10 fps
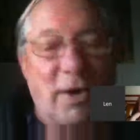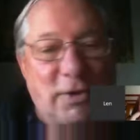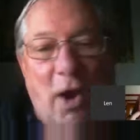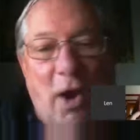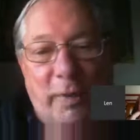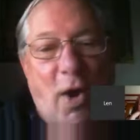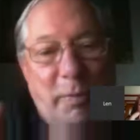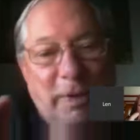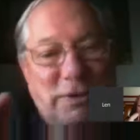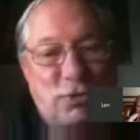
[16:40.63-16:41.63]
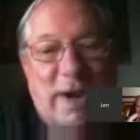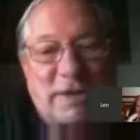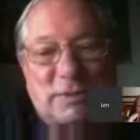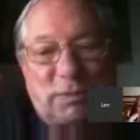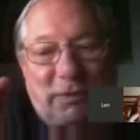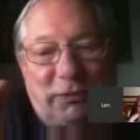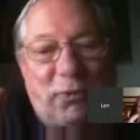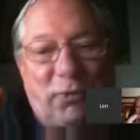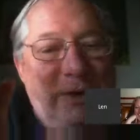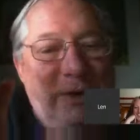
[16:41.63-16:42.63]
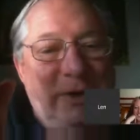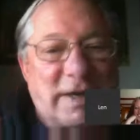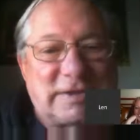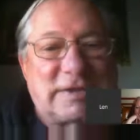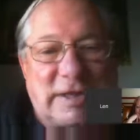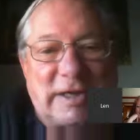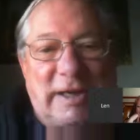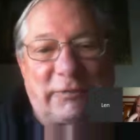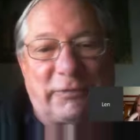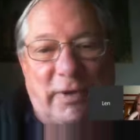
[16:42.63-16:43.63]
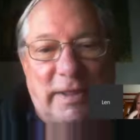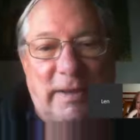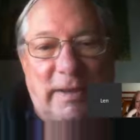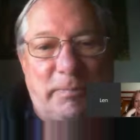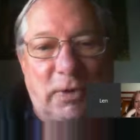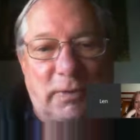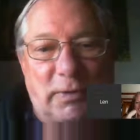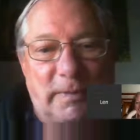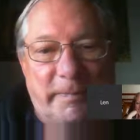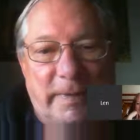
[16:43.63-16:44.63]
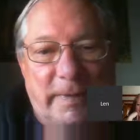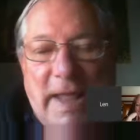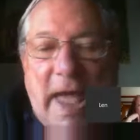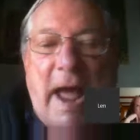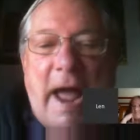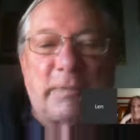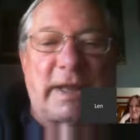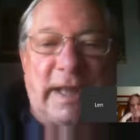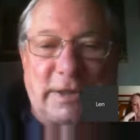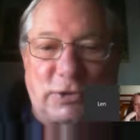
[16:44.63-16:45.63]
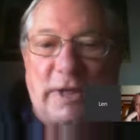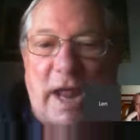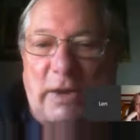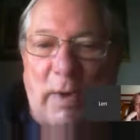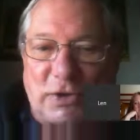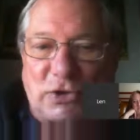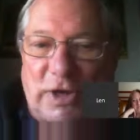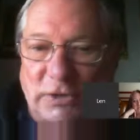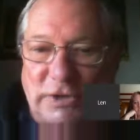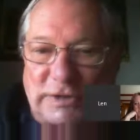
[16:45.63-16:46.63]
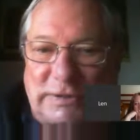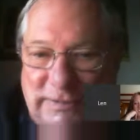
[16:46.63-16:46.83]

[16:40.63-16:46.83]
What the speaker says: are we always dressed, fully dressed, sitting in front of the computer? I'm not going to answer that question. I'll just put